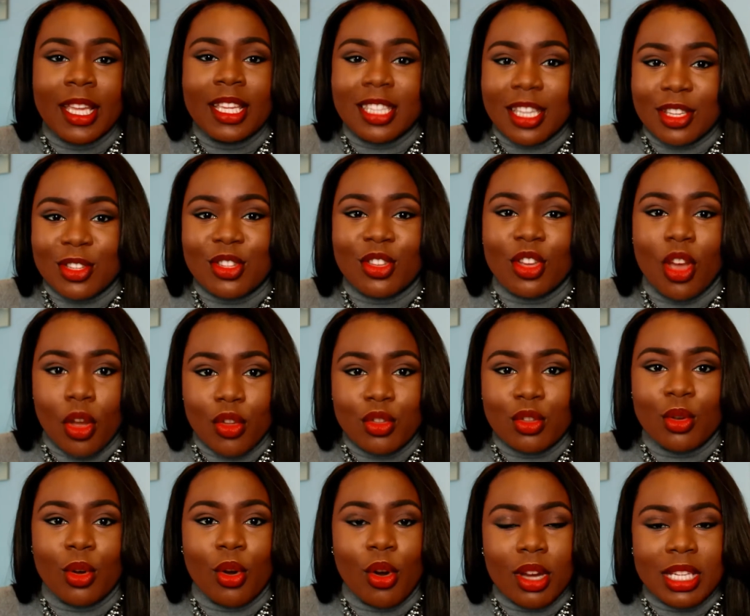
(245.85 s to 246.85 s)
just go
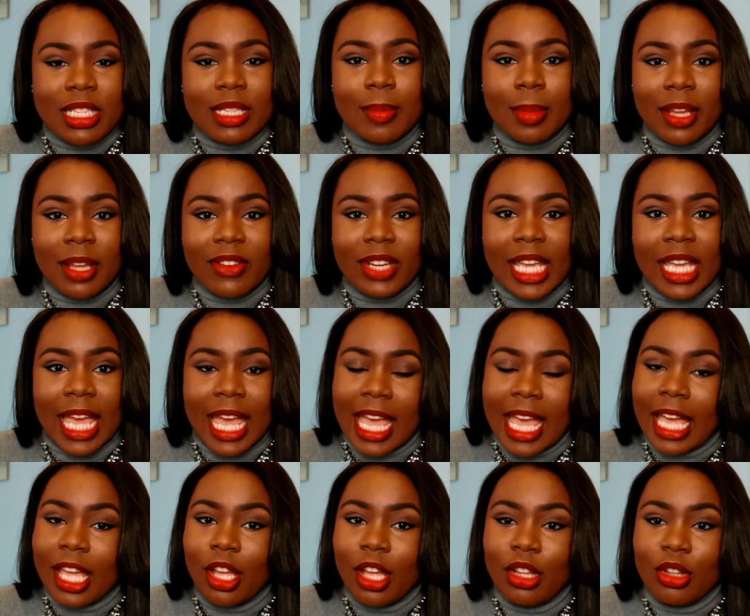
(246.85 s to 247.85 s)
to audy berry
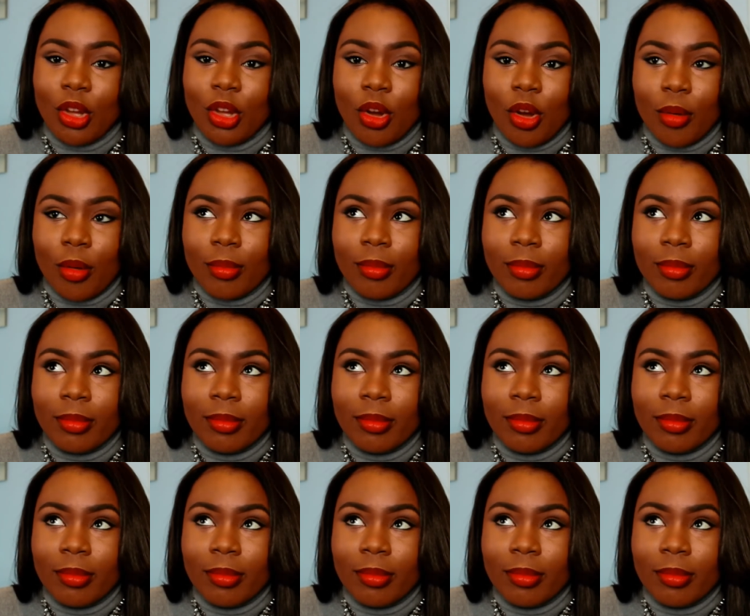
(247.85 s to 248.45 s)
hair dot com.